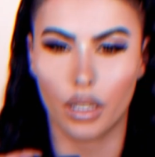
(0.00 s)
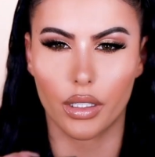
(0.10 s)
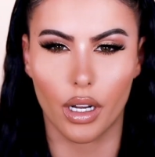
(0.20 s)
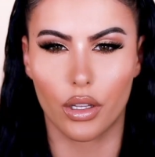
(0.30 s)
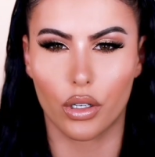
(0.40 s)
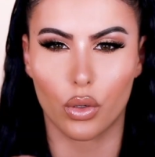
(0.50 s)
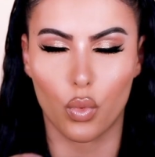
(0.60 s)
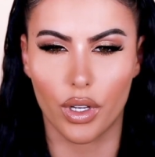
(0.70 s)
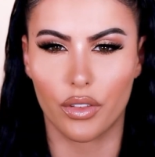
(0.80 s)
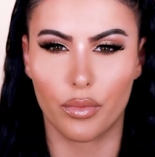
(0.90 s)
Another
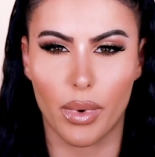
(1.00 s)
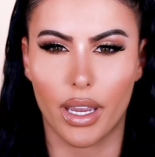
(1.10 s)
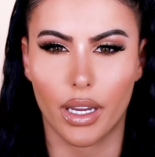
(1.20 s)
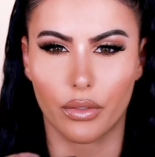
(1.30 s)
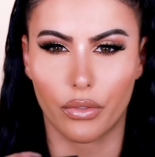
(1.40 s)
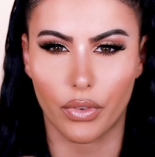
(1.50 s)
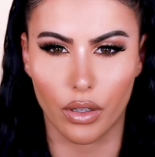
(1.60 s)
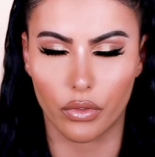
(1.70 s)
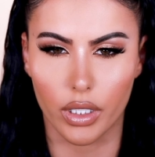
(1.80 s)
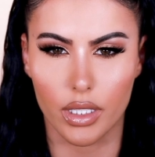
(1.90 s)
one of my
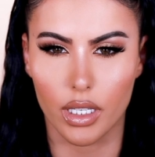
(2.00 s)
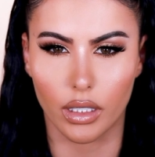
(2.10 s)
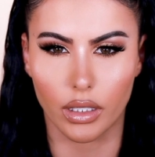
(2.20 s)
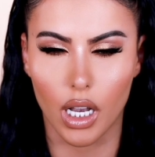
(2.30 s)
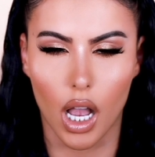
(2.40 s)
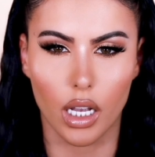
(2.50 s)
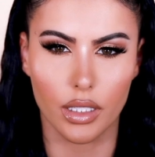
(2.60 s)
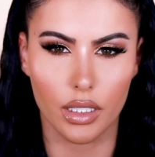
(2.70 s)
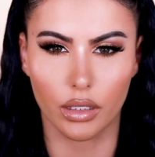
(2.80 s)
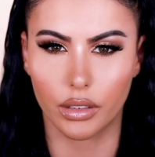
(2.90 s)
favorites and
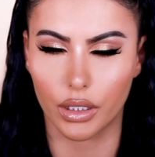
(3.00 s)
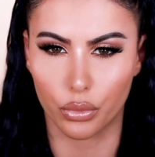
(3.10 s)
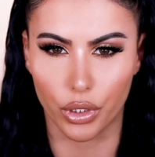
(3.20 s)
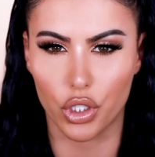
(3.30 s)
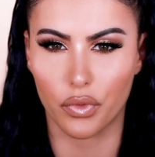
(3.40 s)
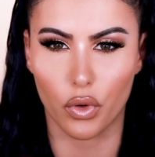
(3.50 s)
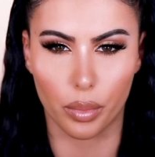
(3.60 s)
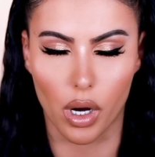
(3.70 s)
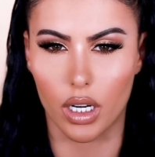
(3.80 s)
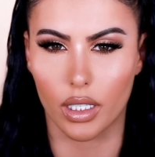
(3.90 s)
constantly reached for
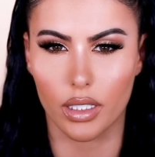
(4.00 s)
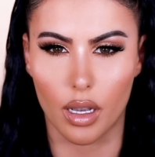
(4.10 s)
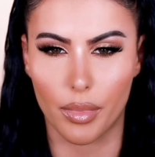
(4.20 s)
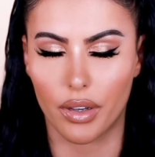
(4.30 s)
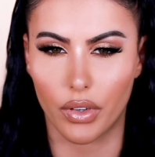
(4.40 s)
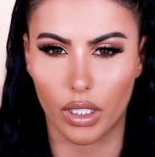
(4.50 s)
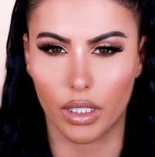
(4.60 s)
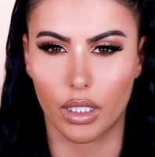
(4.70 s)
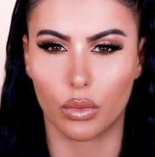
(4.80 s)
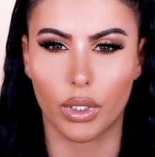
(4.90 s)
products on my
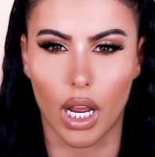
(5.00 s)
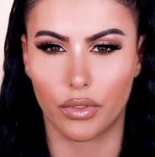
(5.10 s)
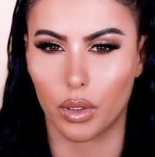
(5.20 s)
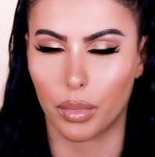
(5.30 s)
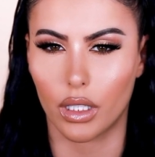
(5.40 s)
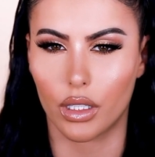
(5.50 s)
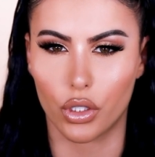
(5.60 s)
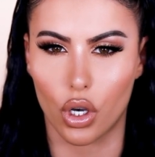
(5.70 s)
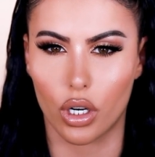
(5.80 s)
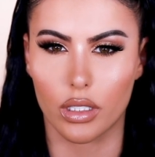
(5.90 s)
vanity would have to be the
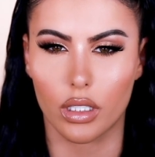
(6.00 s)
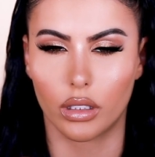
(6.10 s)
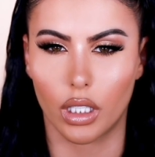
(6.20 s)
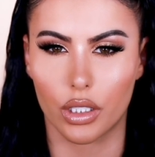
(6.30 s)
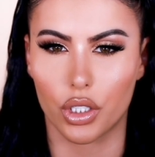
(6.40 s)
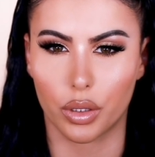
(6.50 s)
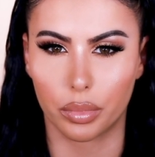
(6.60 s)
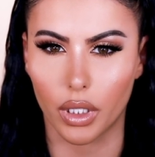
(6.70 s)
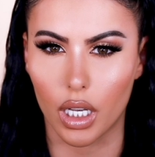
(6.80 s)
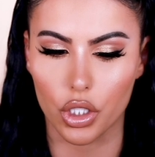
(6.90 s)
Nars Luster
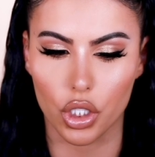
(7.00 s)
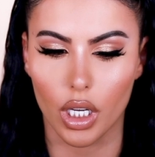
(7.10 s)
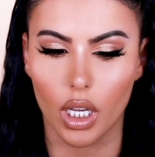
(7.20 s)
Blush.